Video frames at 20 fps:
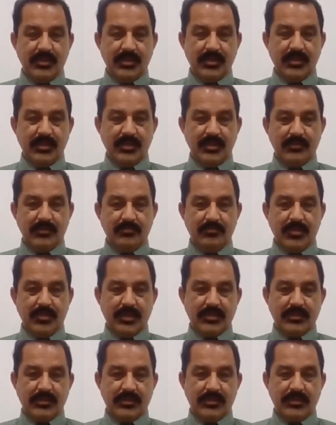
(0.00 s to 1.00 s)

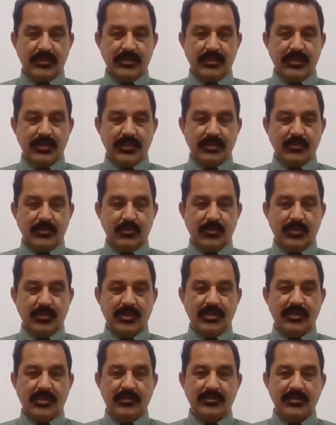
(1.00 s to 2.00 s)
But also
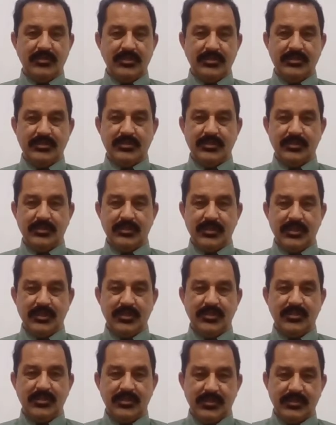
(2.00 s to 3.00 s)
all of these
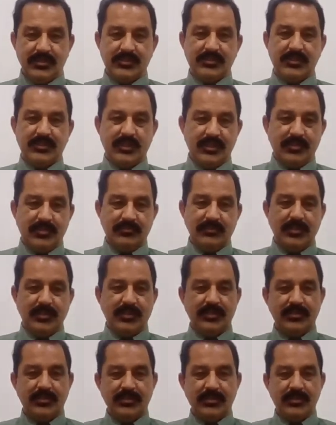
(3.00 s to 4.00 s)
ingredients have
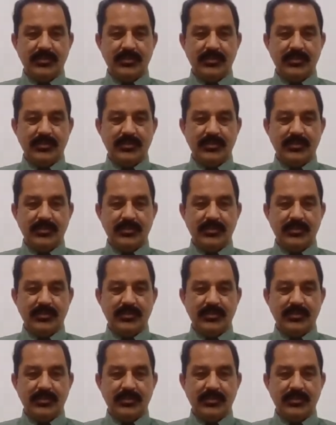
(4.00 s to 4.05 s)
the